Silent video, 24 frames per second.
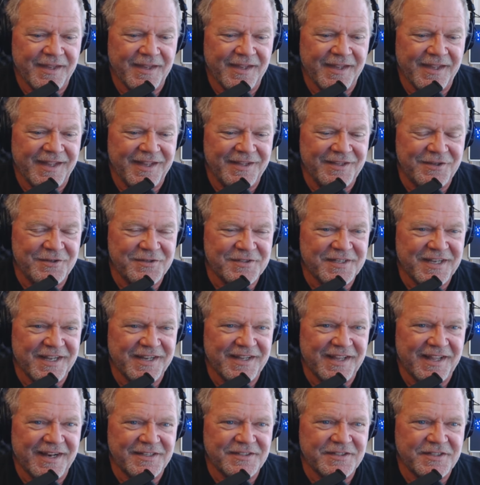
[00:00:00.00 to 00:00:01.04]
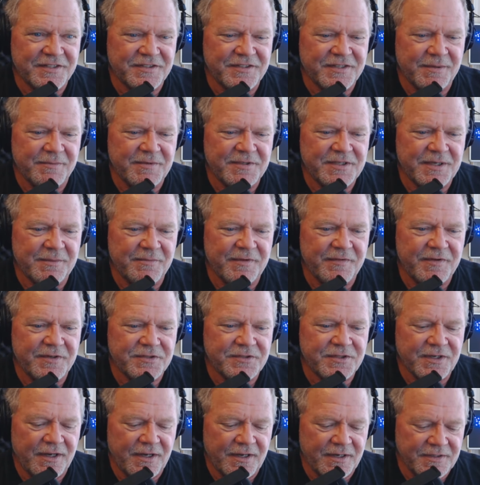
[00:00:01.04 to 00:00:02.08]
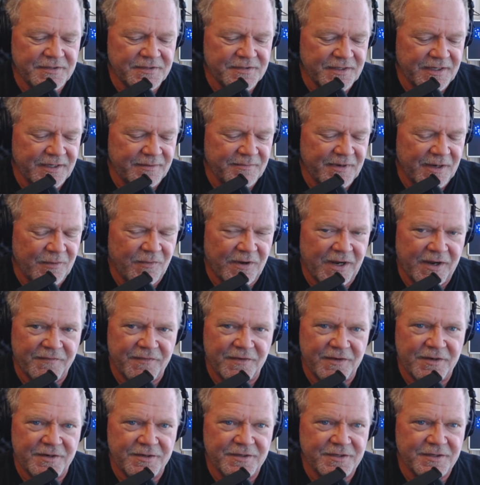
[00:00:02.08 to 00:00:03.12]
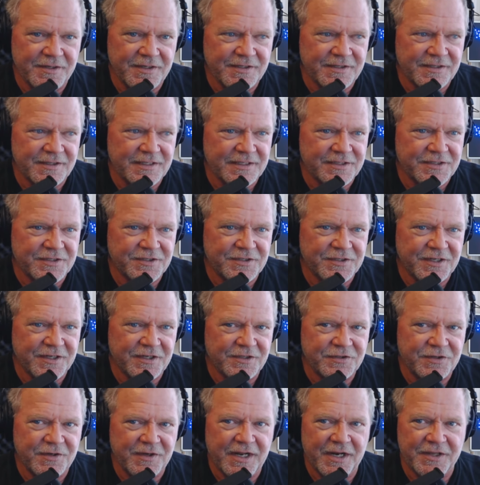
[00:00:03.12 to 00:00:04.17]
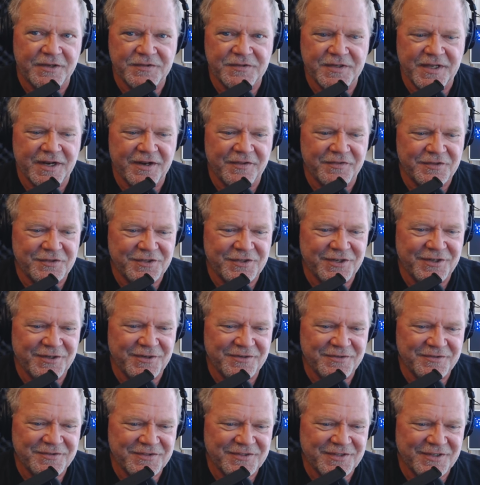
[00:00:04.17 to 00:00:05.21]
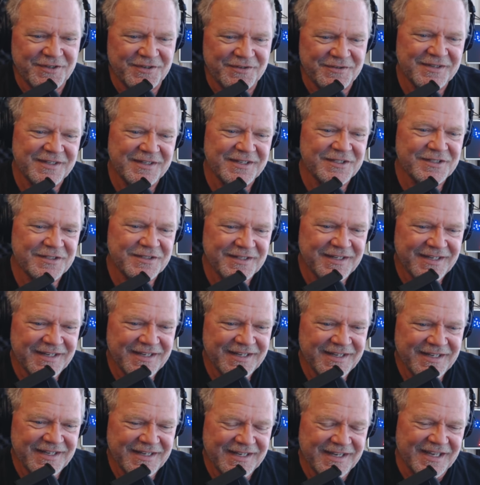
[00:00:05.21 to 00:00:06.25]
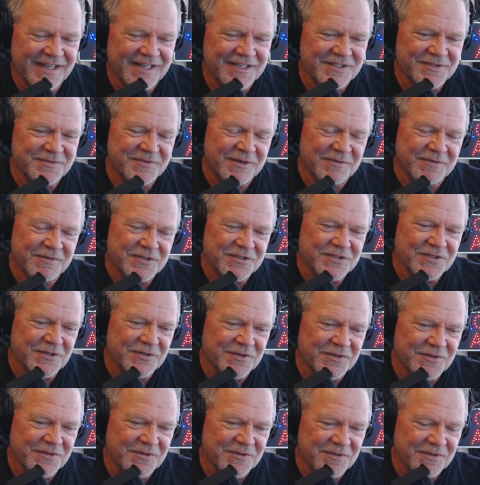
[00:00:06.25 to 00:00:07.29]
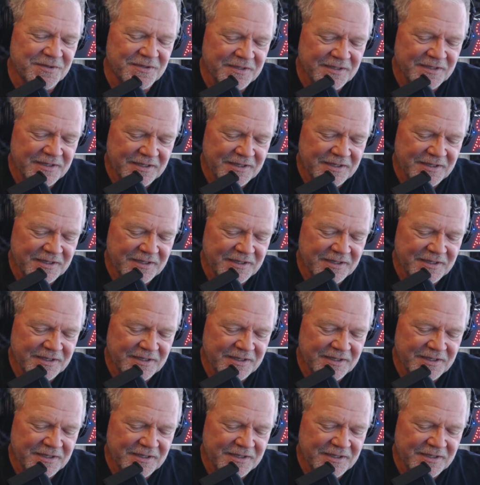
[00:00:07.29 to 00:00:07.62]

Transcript: and you yeah. sent, and I said, send me some of your songs. And my wife learned, listened. She goes, you got to use that on the show. So yes, it was so cool.